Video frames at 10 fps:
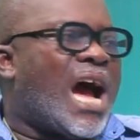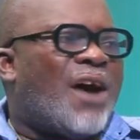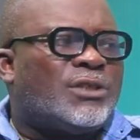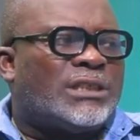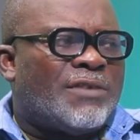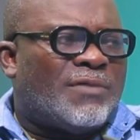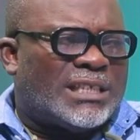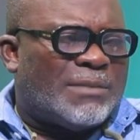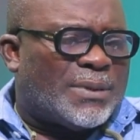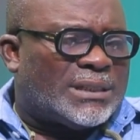I want to save a
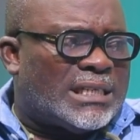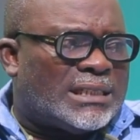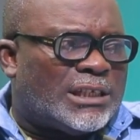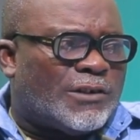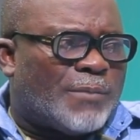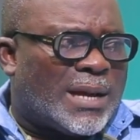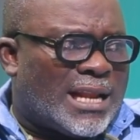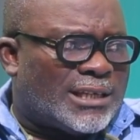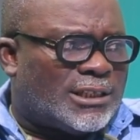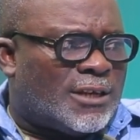certain percentage of my
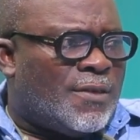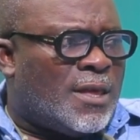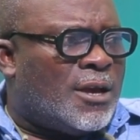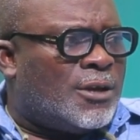lunch. Mm-hmm.